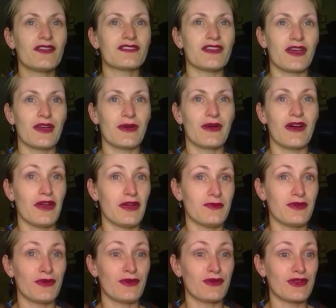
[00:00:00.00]
So I hope
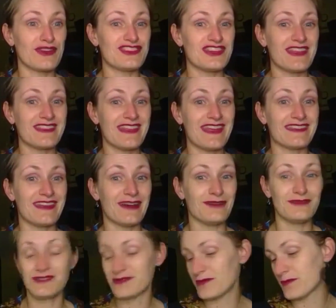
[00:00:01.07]
you're all gonna check that
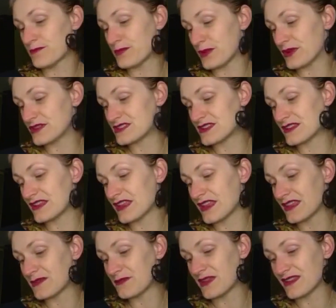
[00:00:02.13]
out. But
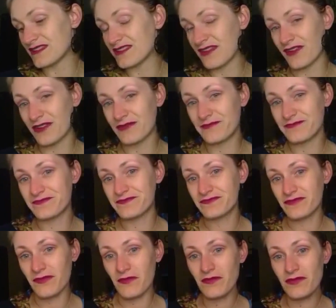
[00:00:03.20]
in the meantime,
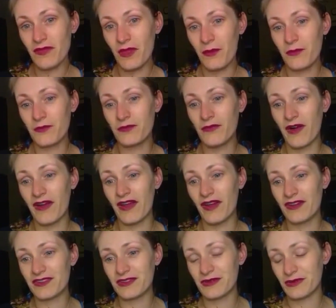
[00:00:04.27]
my
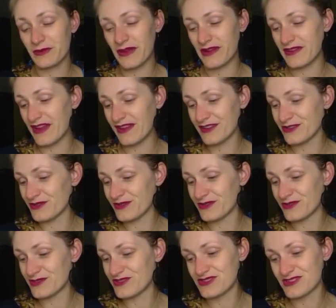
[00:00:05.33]
article about
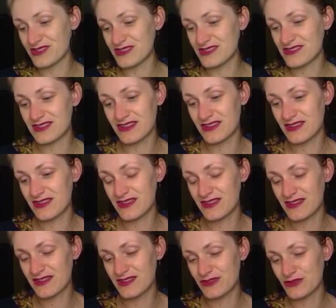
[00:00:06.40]
nettles was just,
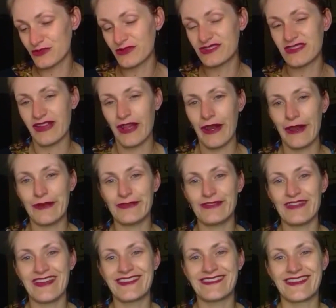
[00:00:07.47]
it's almost like a love
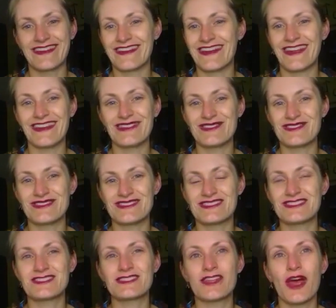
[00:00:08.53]
letter, and it was
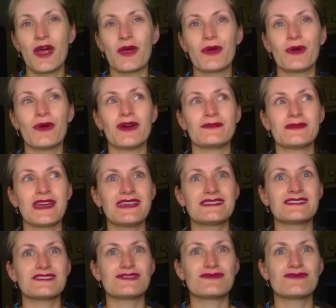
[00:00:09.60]
just so
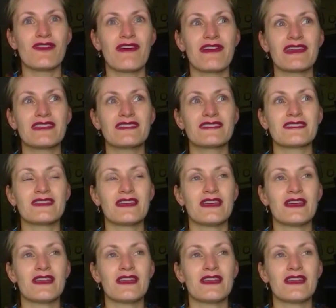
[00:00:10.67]
amazing to write.